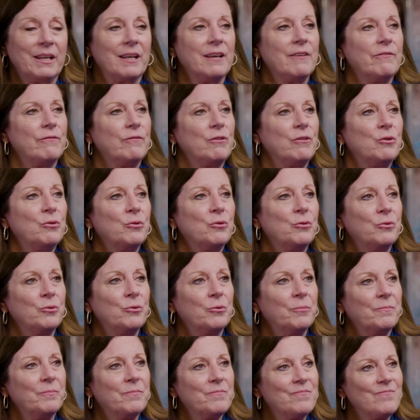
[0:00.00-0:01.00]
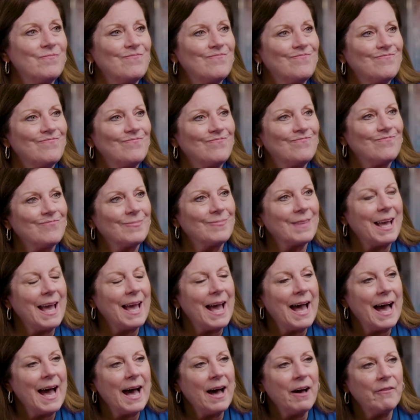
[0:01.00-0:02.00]
if you
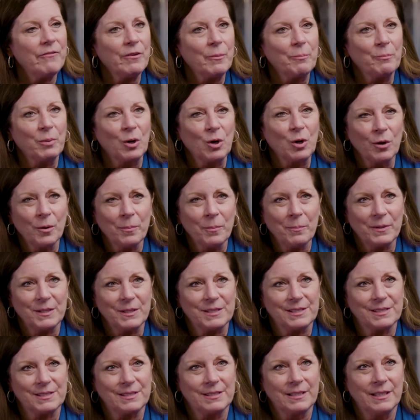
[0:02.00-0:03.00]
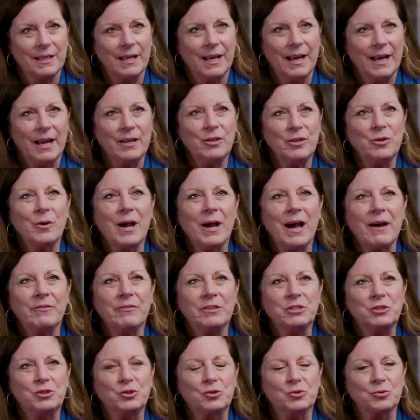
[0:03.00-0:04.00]
have a purpose and you have a
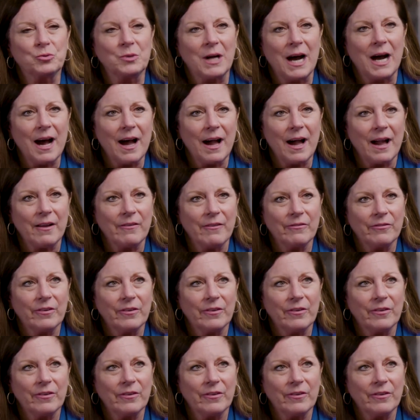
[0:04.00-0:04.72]
drive